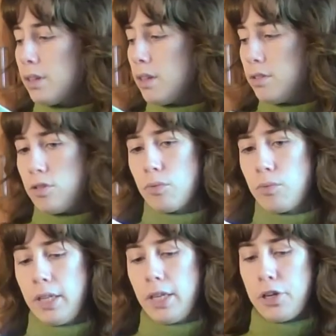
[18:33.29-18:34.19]
This is a
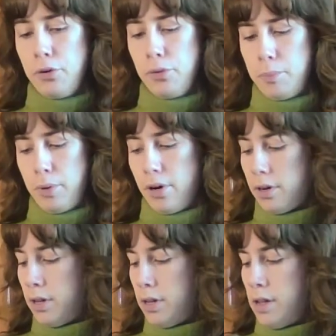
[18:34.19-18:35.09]
really cute
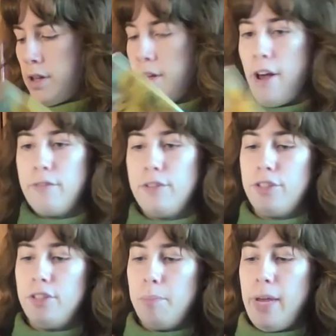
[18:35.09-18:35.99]
book of
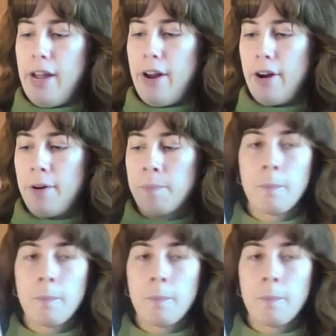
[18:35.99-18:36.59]
just a bear